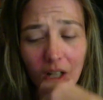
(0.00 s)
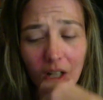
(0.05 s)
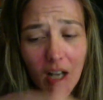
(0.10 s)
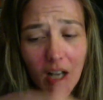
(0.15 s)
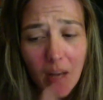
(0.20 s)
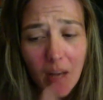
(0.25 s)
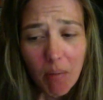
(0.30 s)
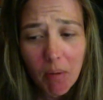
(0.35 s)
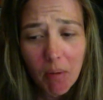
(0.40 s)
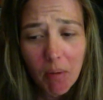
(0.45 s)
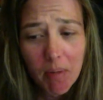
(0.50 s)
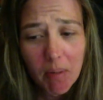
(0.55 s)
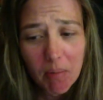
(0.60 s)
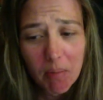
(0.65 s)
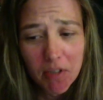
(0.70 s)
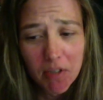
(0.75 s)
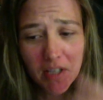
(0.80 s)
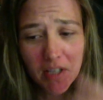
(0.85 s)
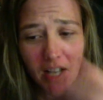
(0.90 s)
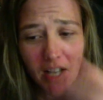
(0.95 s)
couple
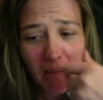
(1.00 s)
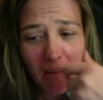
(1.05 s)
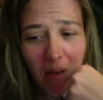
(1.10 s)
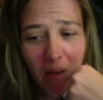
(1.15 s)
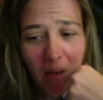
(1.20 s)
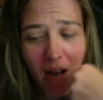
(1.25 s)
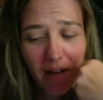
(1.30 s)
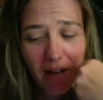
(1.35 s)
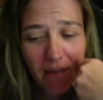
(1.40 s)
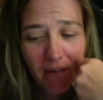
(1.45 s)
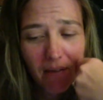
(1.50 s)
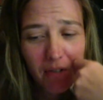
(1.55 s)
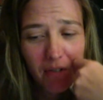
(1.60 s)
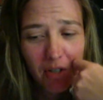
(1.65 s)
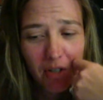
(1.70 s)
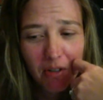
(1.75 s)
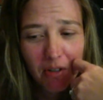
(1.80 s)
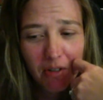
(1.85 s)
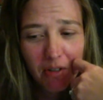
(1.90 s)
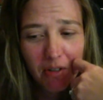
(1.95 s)
people stopped by and
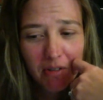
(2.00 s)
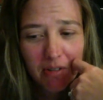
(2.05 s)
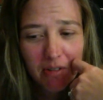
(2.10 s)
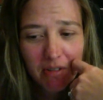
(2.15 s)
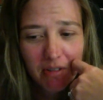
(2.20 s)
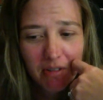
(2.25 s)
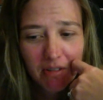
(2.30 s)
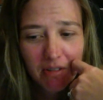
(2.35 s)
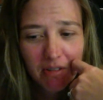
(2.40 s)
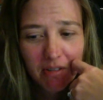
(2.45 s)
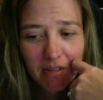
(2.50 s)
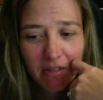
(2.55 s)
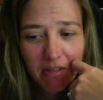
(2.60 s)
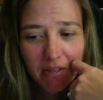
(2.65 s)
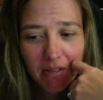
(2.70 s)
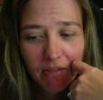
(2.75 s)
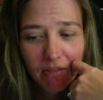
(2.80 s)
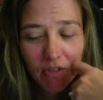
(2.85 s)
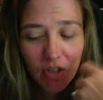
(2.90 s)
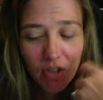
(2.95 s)
viewed,
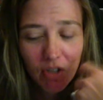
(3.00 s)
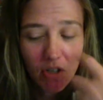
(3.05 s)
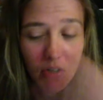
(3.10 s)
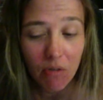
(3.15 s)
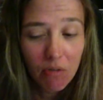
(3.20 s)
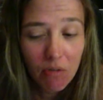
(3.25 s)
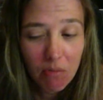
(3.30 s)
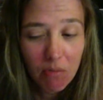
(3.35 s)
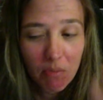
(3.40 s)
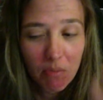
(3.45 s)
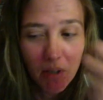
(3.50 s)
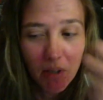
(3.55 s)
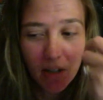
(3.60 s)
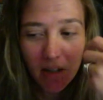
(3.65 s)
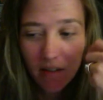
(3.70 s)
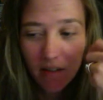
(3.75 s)
but